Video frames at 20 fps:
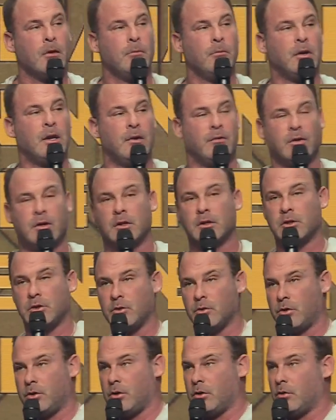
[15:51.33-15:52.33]
but everything to do
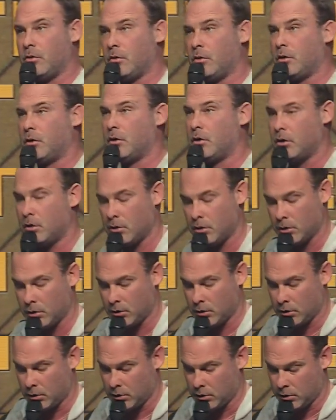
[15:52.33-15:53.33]
with you.
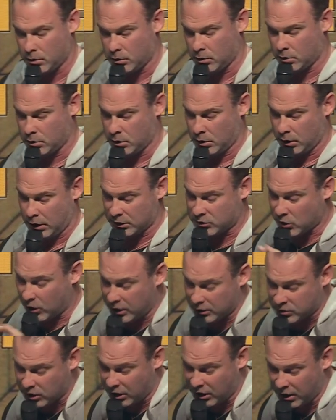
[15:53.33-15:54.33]
It's,
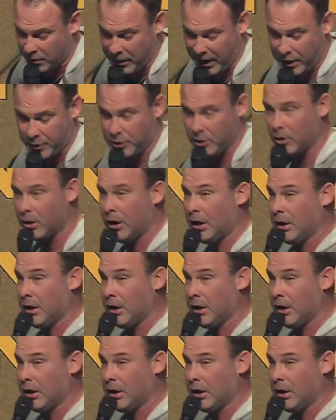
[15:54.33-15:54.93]
it's all about you.